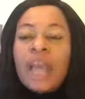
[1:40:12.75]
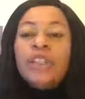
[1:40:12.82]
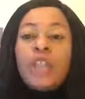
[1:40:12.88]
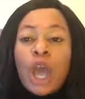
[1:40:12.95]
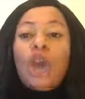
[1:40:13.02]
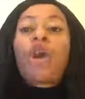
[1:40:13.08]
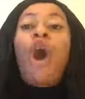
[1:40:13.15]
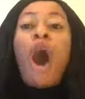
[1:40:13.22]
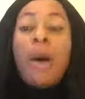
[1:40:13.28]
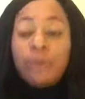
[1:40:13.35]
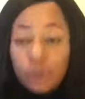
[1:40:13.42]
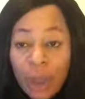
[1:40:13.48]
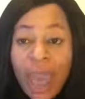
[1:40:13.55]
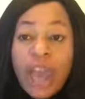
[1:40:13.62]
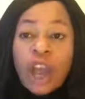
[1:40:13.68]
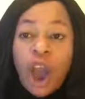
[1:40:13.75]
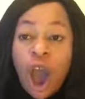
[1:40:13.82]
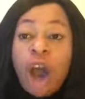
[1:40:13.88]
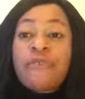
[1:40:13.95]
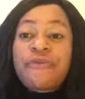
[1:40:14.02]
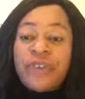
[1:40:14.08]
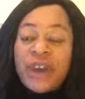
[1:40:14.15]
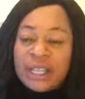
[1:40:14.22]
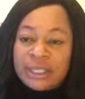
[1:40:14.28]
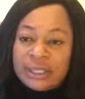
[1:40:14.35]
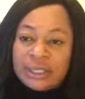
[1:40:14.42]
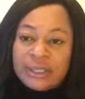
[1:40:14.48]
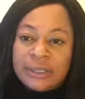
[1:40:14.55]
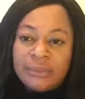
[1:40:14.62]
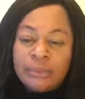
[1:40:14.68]
they come to a
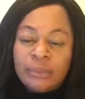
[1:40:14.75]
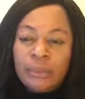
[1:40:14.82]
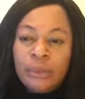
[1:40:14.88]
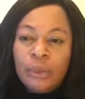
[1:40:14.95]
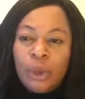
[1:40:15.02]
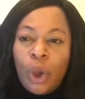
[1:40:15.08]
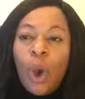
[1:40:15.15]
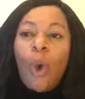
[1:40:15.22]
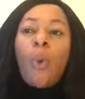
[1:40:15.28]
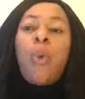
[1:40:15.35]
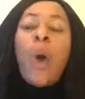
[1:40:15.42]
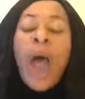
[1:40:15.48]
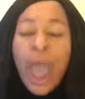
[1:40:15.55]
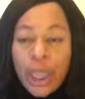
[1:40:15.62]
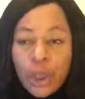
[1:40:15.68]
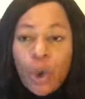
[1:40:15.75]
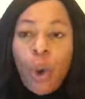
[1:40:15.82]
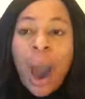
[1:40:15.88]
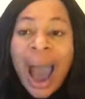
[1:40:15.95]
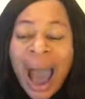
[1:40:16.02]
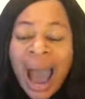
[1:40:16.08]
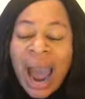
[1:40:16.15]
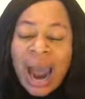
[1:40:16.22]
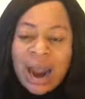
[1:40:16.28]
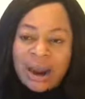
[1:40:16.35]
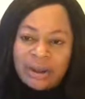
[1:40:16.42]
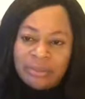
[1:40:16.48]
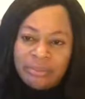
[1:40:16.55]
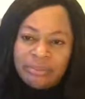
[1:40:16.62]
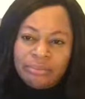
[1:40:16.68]
conference where you
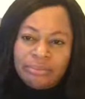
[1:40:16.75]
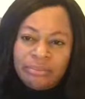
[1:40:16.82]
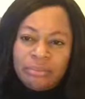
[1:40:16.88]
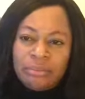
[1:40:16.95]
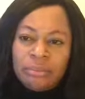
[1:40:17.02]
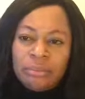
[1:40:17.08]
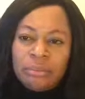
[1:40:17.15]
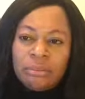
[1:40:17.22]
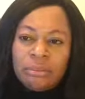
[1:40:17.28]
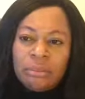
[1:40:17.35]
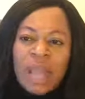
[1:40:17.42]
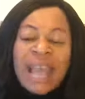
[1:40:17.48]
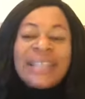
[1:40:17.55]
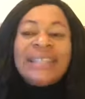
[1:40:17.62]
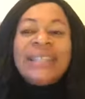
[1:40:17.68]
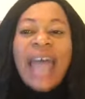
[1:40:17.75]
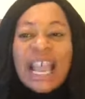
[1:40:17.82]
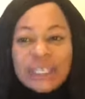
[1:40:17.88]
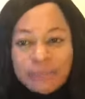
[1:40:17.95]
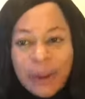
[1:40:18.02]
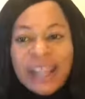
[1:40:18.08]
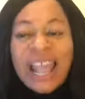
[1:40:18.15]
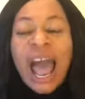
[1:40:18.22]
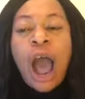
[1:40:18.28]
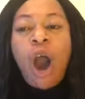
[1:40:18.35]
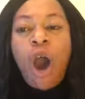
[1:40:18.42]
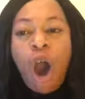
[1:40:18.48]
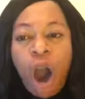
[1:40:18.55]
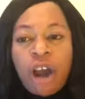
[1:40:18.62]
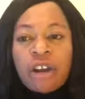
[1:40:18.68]
are desperate and
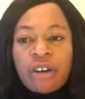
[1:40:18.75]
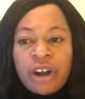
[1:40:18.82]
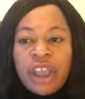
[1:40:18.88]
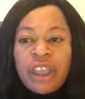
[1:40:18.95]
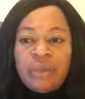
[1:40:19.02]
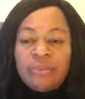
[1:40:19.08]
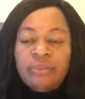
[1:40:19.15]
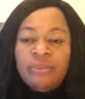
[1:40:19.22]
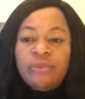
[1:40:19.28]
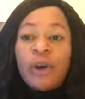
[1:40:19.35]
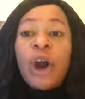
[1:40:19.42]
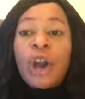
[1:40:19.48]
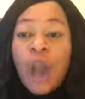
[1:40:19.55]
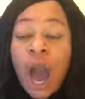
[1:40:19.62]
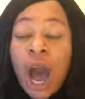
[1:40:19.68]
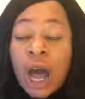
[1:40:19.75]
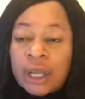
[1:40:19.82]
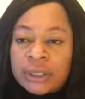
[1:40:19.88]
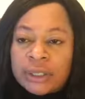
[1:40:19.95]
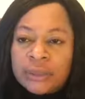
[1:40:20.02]
hungry for God,